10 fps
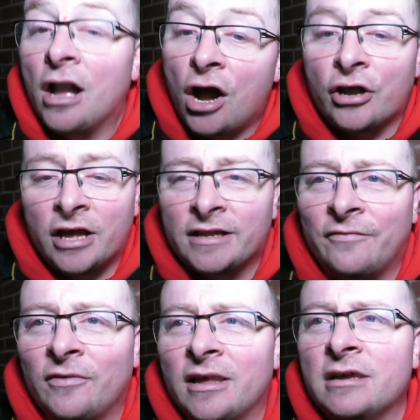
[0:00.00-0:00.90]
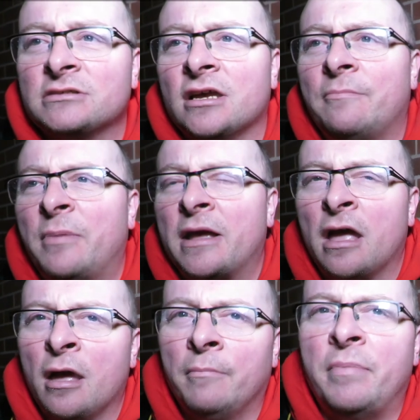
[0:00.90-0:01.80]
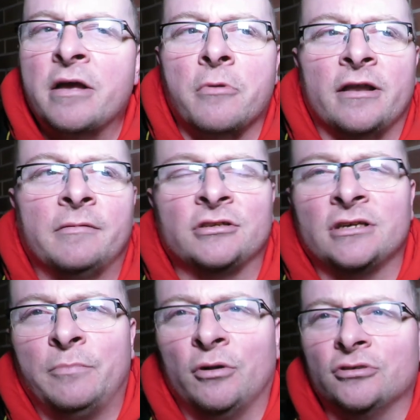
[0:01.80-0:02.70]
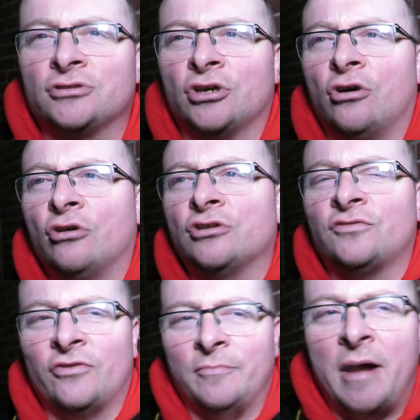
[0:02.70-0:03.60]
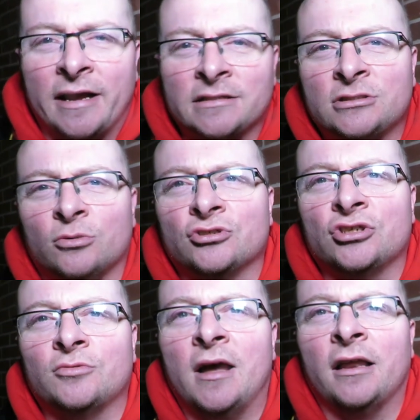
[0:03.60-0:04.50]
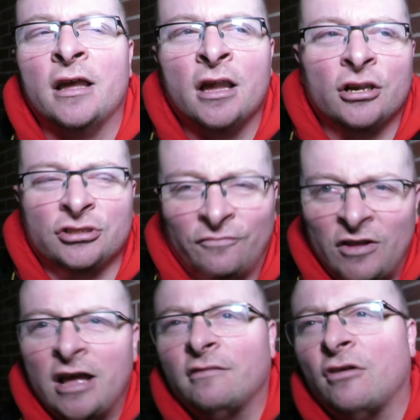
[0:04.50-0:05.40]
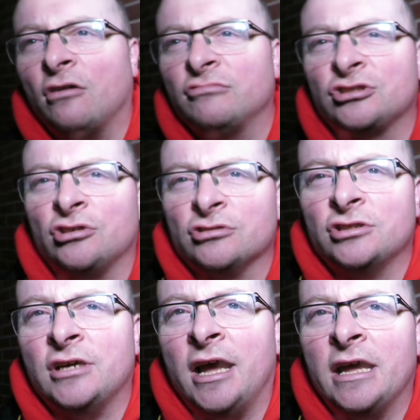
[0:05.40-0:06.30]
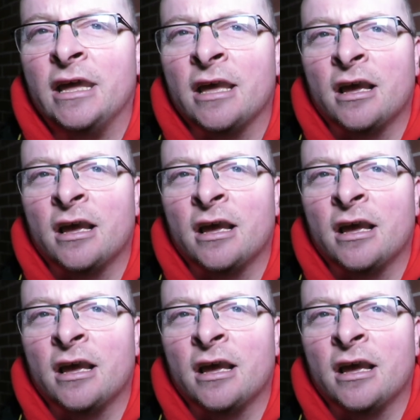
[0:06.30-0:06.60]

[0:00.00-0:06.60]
Oh yeah, definitely, it's a big win because it pulls Huddersfield back into us as well, because if they'd have got a result today,